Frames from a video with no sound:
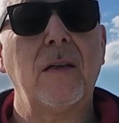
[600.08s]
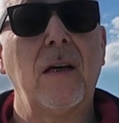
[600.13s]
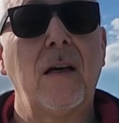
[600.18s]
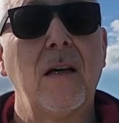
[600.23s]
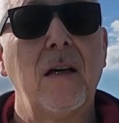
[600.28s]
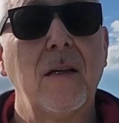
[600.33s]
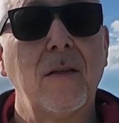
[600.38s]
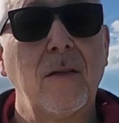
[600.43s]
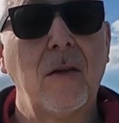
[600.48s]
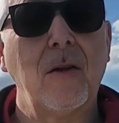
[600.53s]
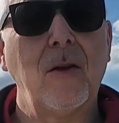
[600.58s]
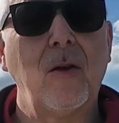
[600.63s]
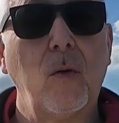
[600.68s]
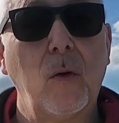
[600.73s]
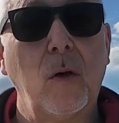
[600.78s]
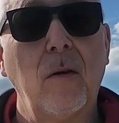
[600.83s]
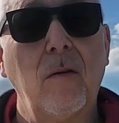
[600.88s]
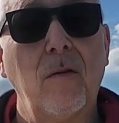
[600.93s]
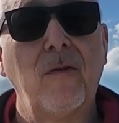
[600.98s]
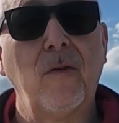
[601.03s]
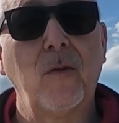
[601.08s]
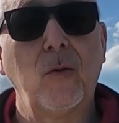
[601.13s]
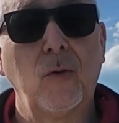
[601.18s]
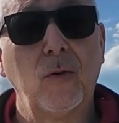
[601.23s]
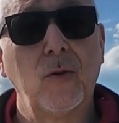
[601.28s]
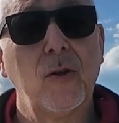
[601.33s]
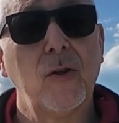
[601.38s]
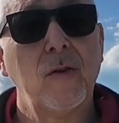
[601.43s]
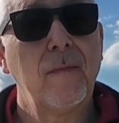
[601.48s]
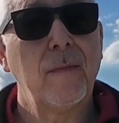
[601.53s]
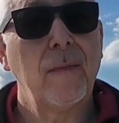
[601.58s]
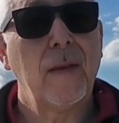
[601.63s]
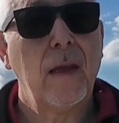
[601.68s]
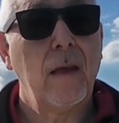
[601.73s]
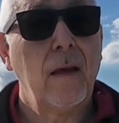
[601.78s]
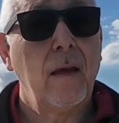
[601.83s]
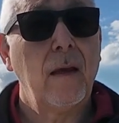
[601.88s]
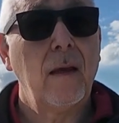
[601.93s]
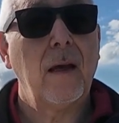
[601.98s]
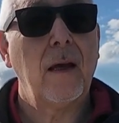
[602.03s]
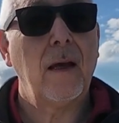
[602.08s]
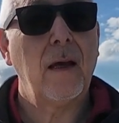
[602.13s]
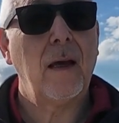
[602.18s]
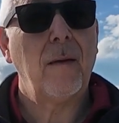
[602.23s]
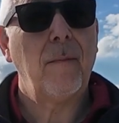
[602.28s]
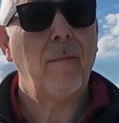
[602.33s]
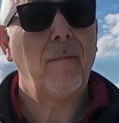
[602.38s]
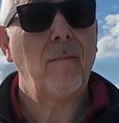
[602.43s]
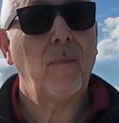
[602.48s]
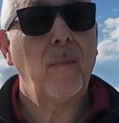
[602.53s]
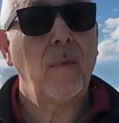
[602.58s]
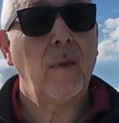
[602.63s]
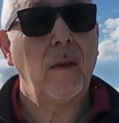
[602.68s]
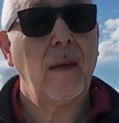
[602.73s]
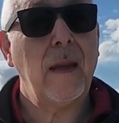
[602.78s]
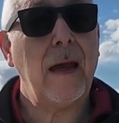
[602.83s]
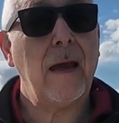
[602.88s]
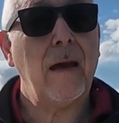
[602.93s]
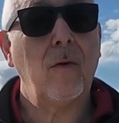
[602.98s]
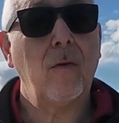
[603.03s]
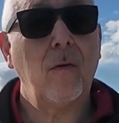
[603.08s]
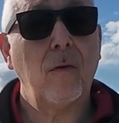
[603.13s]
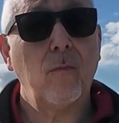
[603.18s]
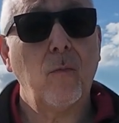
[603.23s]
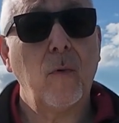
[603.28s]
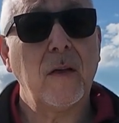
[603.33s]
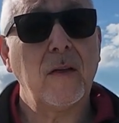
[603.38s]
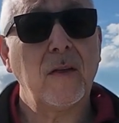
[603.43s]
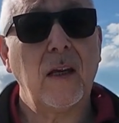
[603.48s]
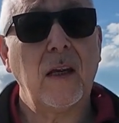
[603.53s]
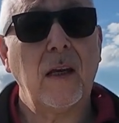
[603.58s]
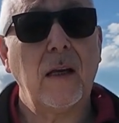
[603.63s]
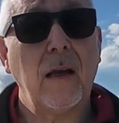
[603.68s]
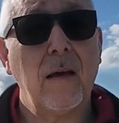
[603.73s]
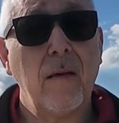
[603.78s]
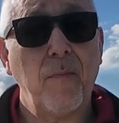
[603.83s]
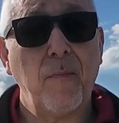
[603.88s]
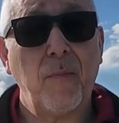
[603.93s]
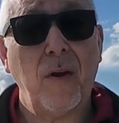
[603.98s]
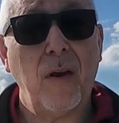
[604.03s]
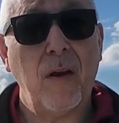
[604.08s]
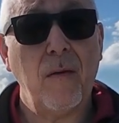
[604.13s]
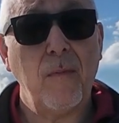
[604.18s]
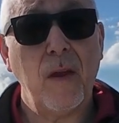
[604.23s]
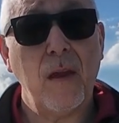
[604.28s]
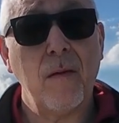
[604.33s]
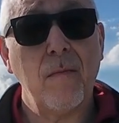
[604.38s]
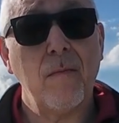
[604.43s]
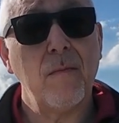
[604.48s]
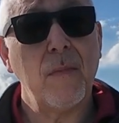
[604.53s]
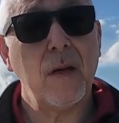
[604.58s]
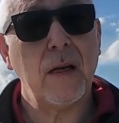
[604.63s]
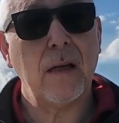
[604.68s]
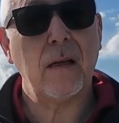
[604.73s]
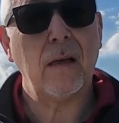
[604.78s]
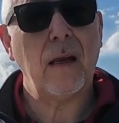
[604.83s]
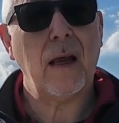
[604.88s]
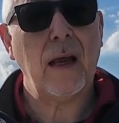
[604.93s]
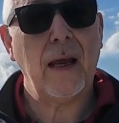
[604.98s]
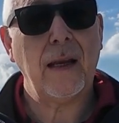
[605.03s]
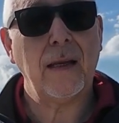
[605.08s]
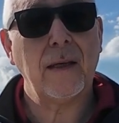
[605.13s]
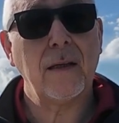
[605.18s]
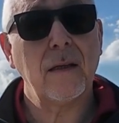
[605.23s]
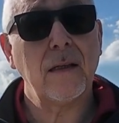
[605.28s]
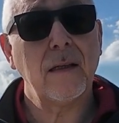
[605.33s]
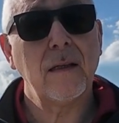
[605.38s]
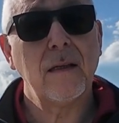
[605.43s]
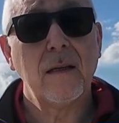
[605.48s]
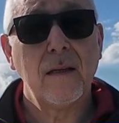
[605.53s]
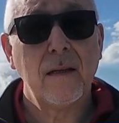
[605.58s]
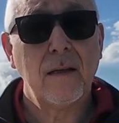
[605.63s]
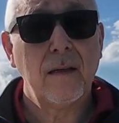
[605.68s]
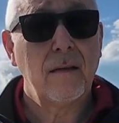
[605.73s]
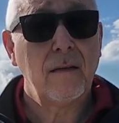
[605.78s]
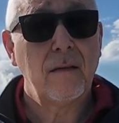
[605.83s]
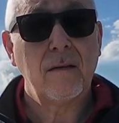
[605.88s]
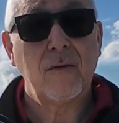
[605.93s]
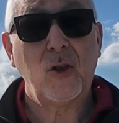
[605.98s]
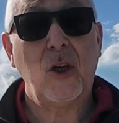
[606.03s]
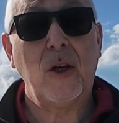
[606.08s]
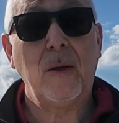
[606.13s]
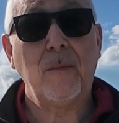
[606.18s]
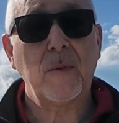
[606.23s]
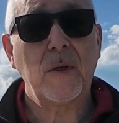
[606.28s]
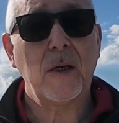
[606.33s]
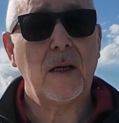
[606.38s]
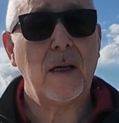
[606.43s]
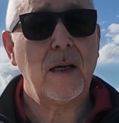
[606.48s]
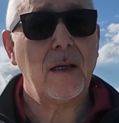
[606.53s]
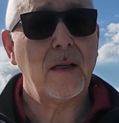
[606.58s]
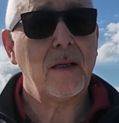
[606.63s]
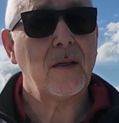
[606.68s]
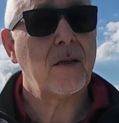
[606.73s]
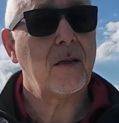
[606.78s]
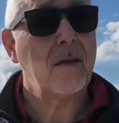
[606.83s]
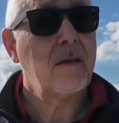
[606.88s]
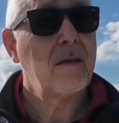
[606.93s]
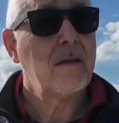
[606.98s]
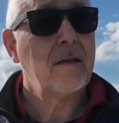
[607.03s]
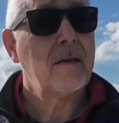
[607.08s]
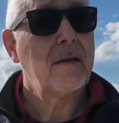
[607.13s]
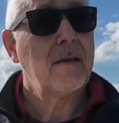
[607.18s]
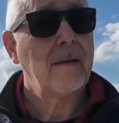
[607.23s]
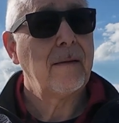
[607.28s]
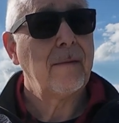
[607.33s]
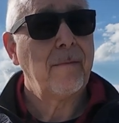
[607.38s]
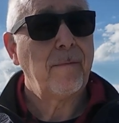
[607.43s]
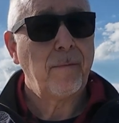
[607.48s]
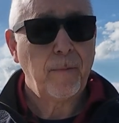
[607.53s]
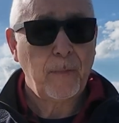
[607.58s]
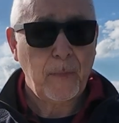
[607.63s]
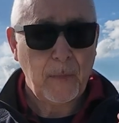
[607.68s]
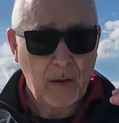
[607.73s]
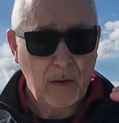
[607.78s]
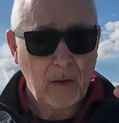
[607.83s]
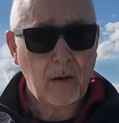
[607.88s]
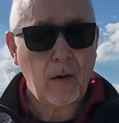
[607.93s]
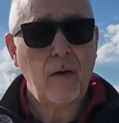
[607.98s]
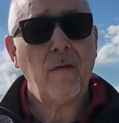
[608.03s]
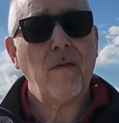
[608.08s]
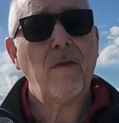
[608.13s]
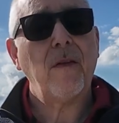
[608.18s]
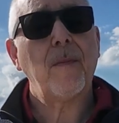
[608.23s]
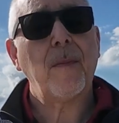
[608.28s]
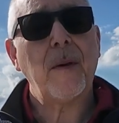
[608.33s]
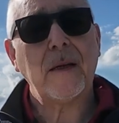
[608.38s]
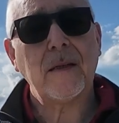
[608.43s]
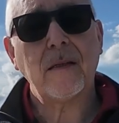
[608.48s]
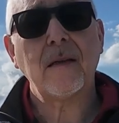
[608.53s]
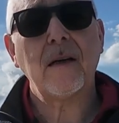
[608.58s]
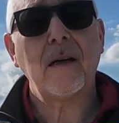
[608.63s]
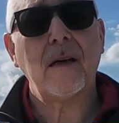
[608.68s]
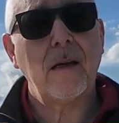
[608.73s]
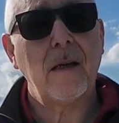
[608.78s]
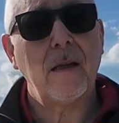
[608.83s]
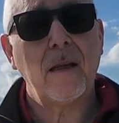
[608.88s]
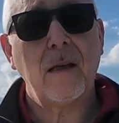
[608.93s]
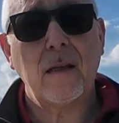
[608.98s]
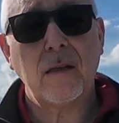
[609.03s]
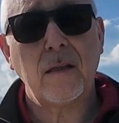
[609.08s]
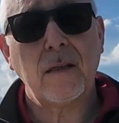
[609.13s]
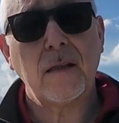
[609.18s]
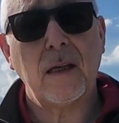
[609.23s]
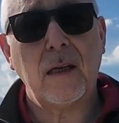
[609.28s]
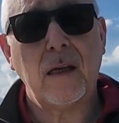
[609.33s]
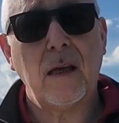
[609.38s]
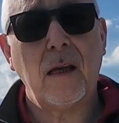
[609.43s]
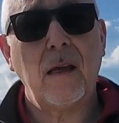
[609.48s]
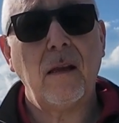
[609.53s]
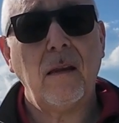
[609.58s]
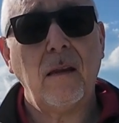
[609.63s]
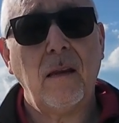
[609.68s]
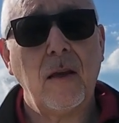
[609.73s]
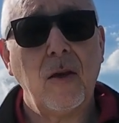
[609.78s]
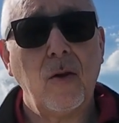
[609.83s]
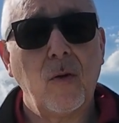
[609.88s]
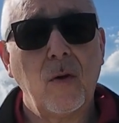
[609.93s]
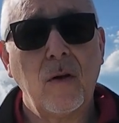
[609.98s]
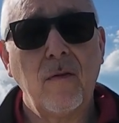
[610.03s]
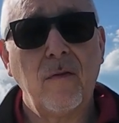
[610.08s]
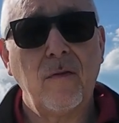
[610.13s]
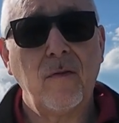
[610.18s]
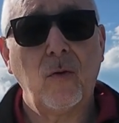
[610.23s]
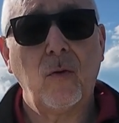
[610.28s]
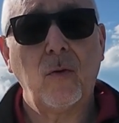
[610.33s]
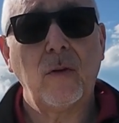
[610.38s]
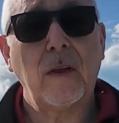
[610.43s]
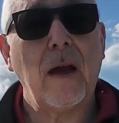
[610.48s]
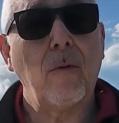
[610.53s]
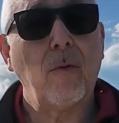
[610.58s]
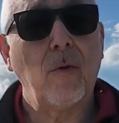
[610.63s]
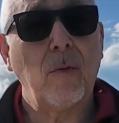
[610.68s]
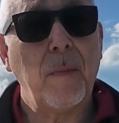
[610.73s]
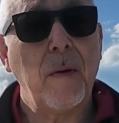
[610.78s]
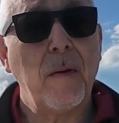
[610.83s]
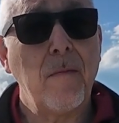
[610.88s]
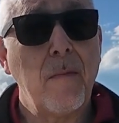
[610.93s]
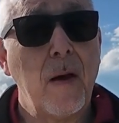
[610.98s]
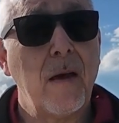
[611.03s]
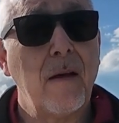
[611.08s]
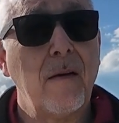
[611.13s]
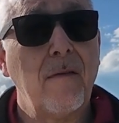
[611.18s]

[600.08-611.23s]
tyres that you can afford. Now we see like premium, middle and cheap tyres. Go for the best tyre that you can afford. That would be my